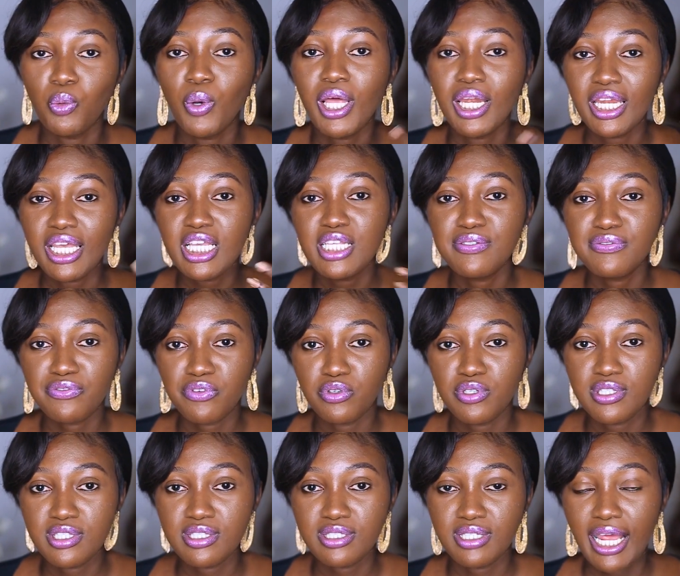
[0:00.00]
lace
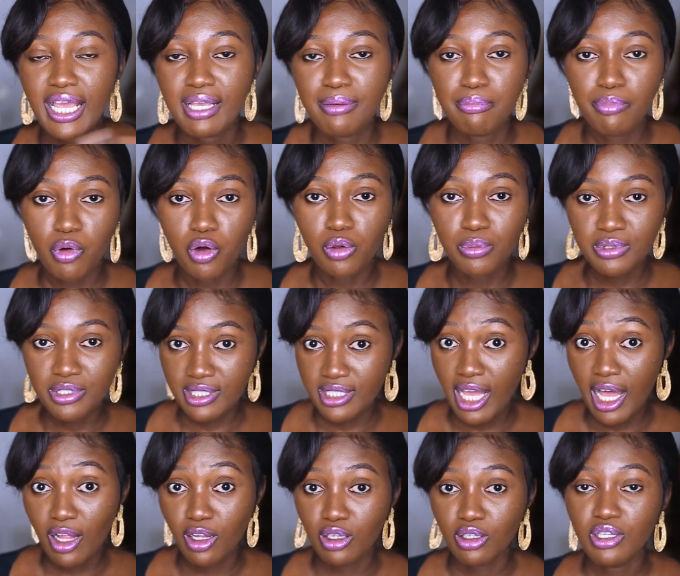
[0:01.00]
front, like bob
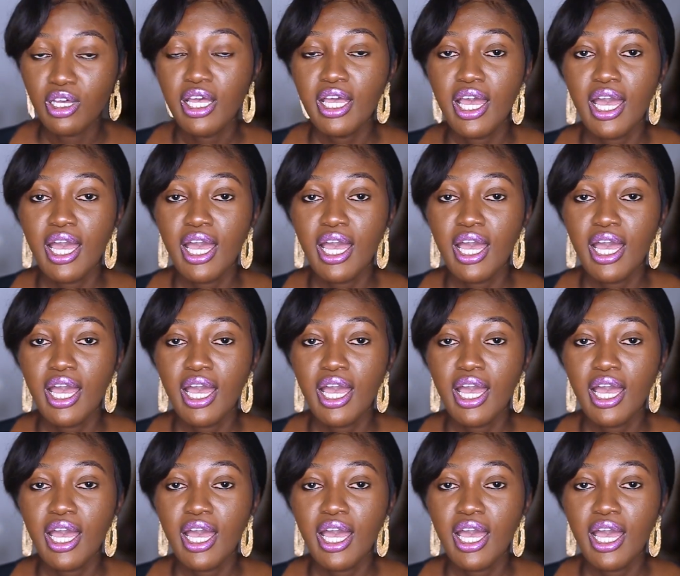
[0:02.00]
style.